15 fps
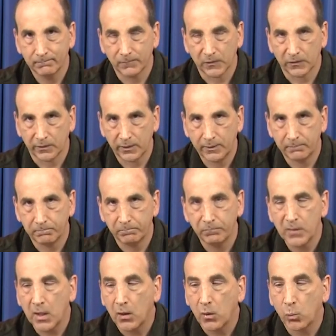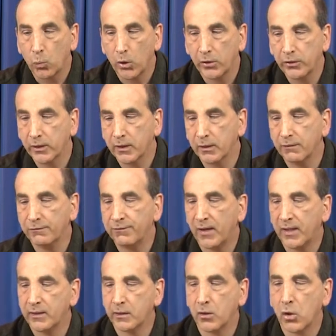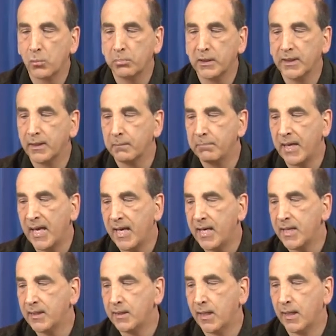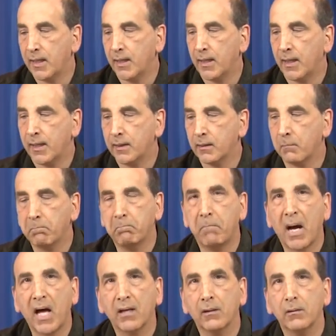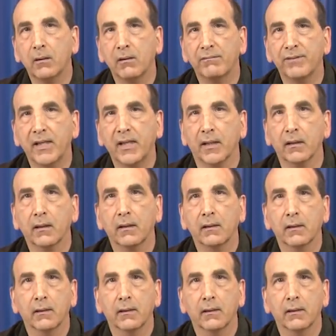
All right? Where are you going to find an oblique pen and a bottle of ink?